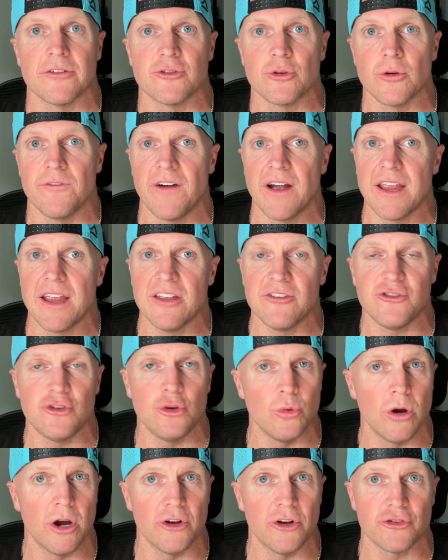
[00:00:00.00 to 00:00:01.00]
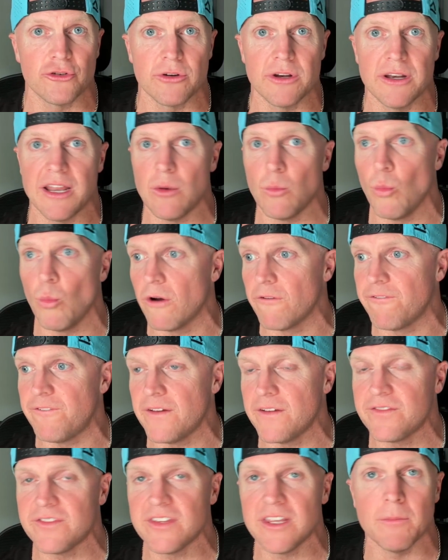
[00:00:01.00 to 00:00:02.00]
So if I hit 200 and
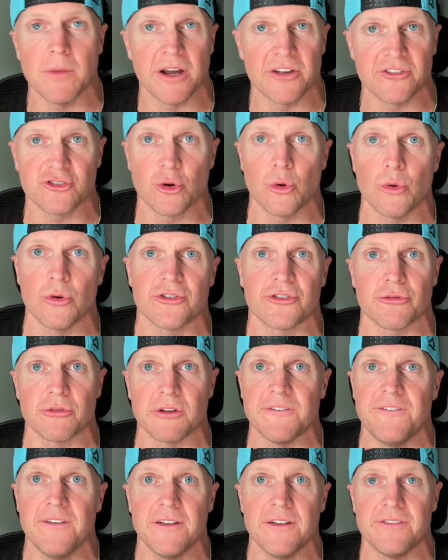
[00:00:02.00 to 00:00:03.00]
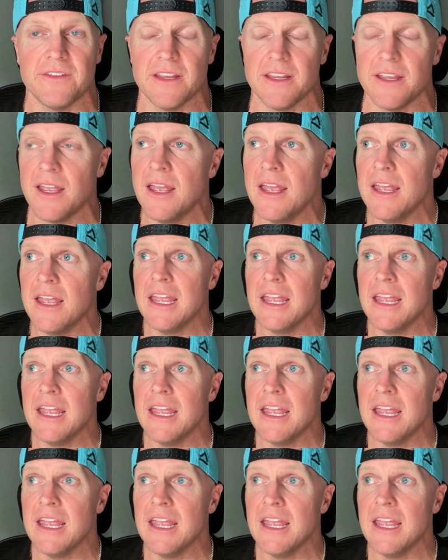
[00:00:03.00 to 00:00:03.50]
150, my score is 350.